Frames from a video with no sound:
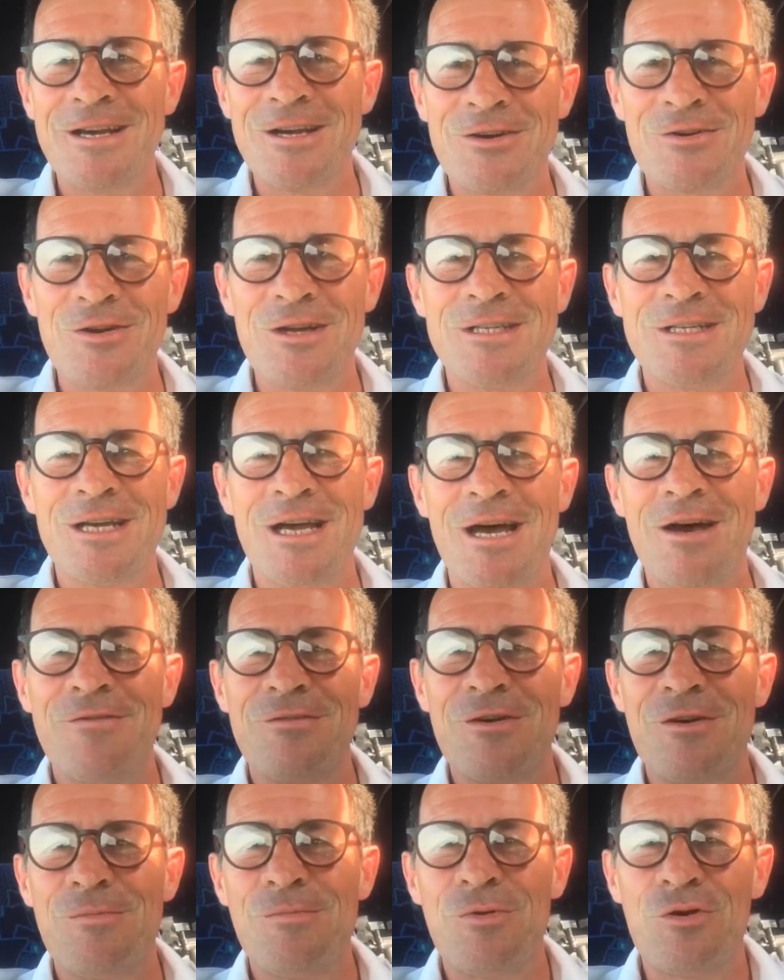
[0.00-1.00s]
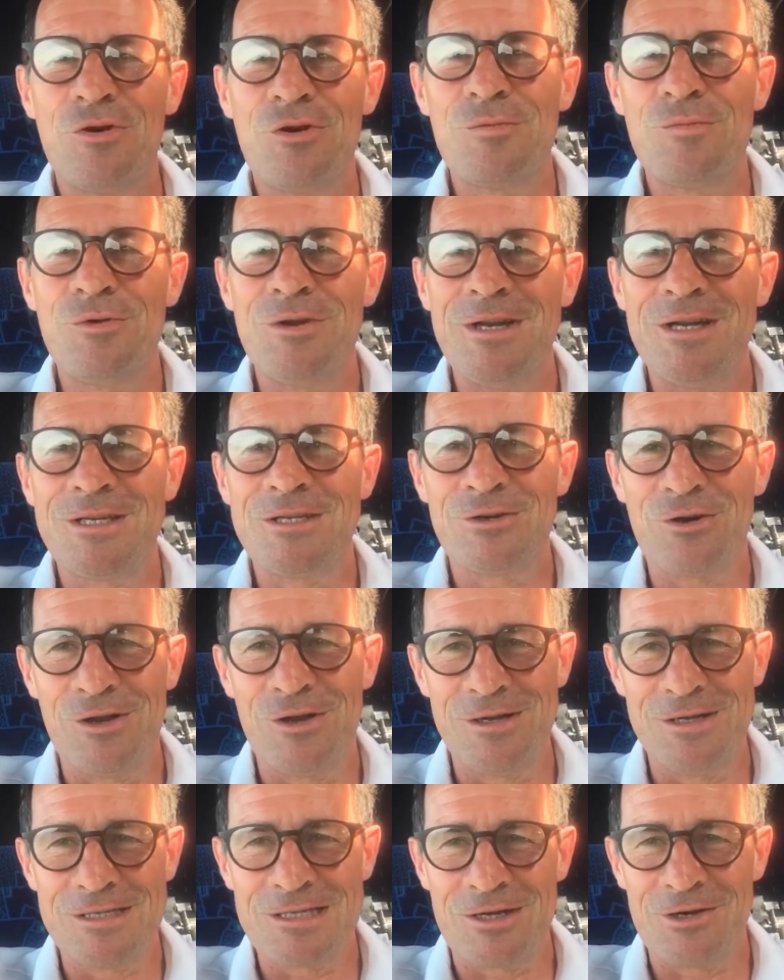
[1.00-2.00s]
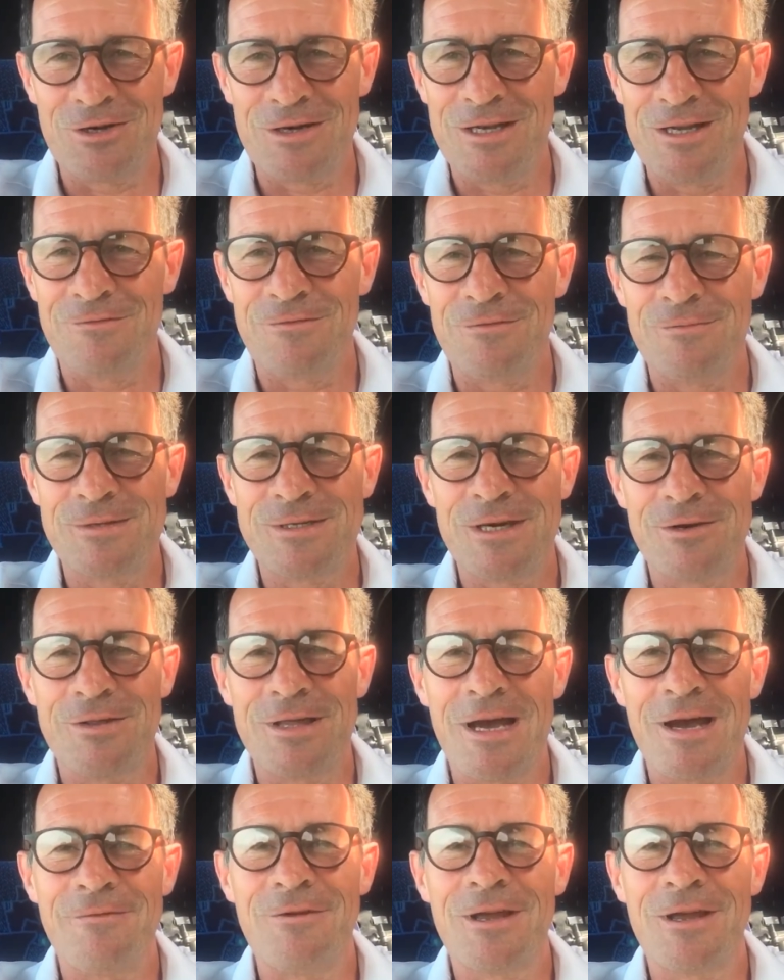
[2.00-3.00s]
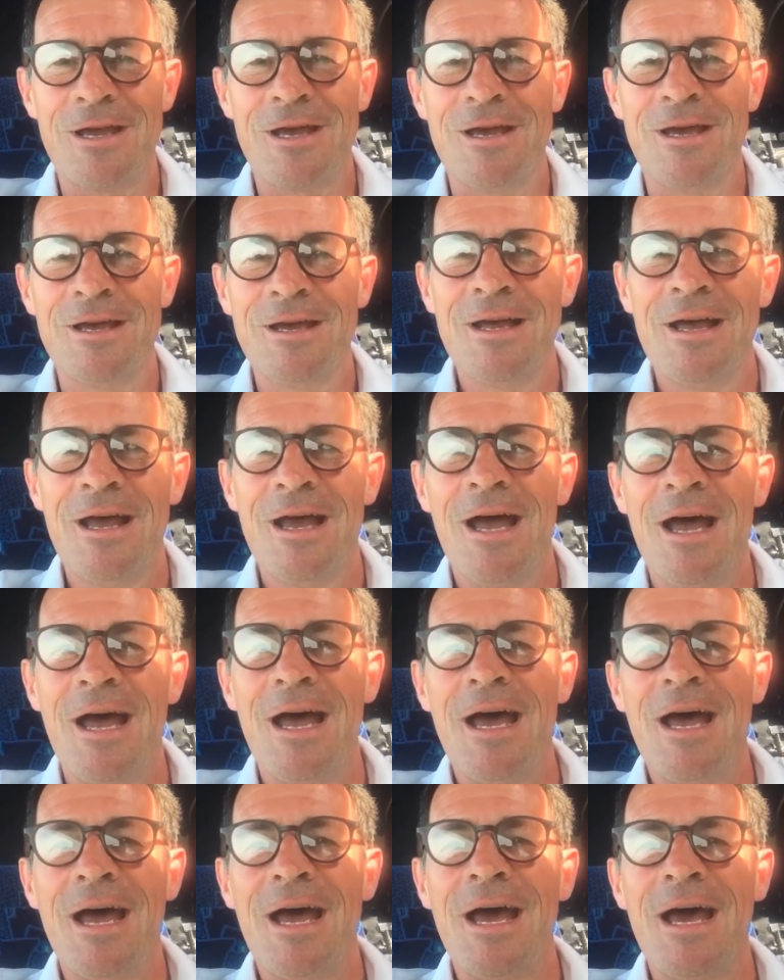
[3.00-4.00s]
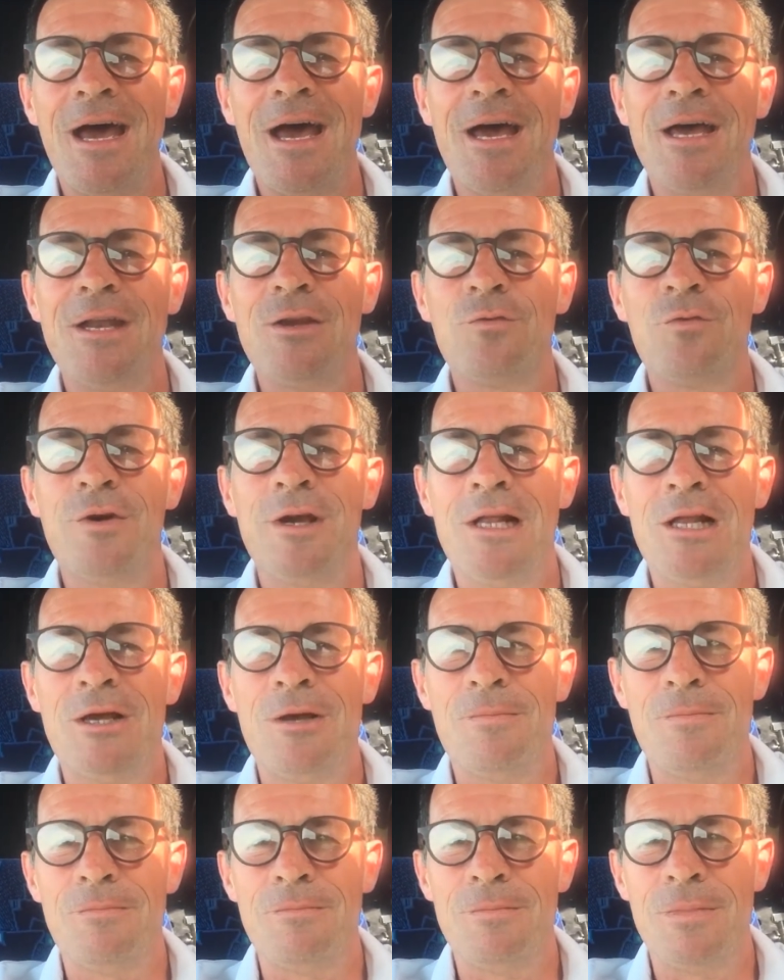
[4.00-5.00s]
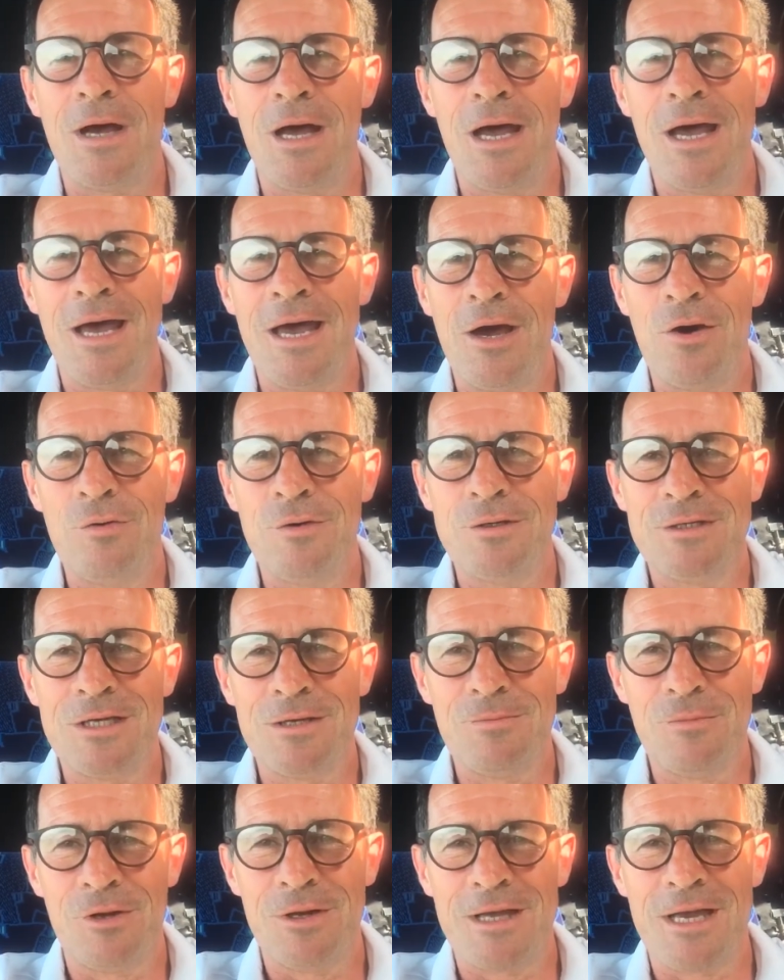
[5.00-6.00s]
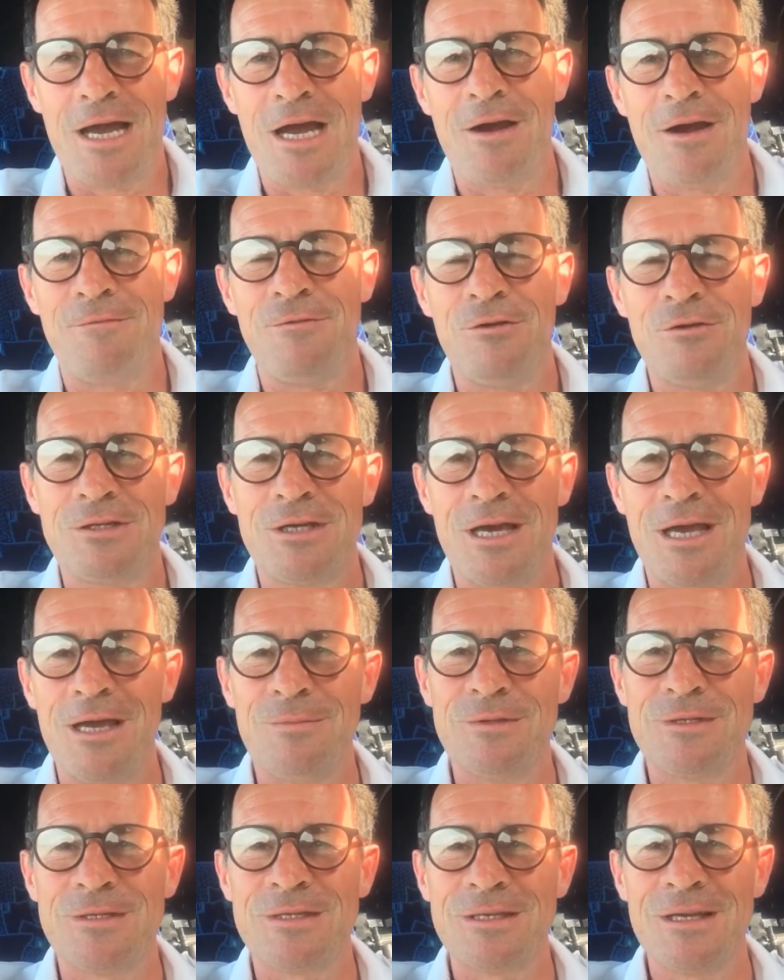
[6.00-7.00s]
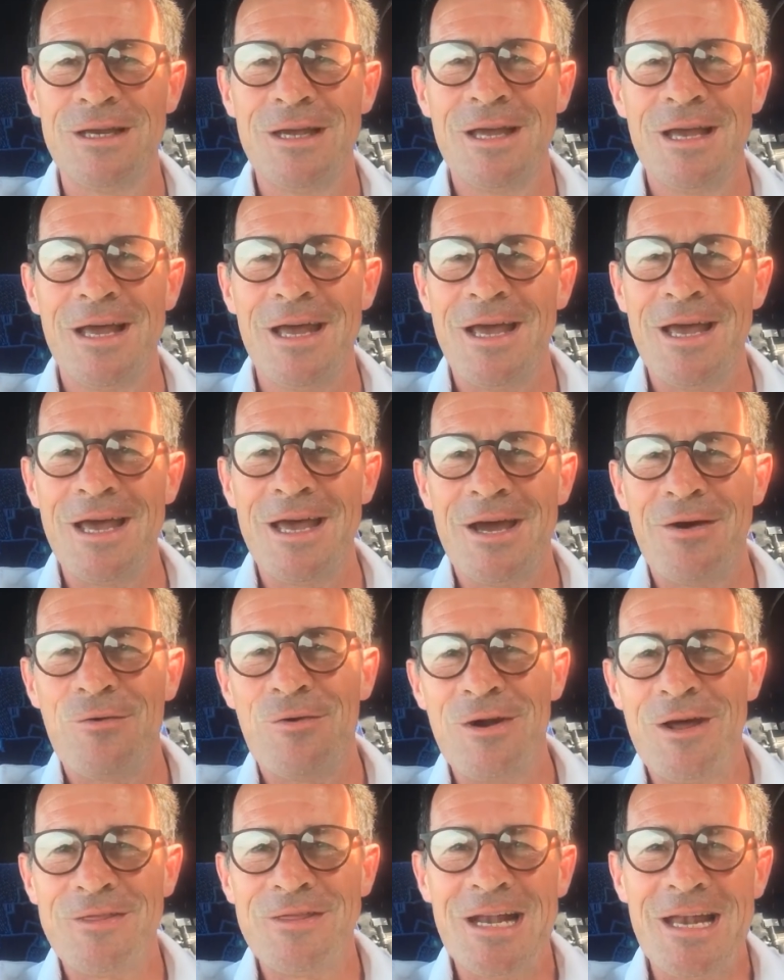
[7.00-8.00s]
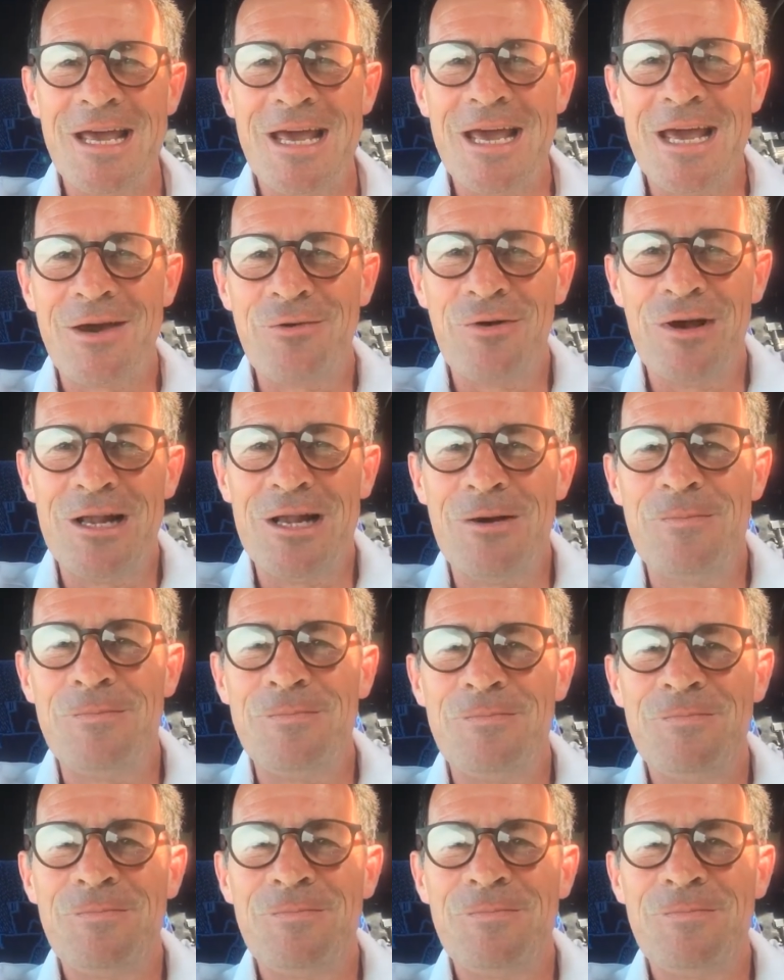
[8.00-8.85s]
Great to have you on board. Marina Tolan is looking in from South Africa. And William, who was in Mullingar a few times. We're at the lake, William.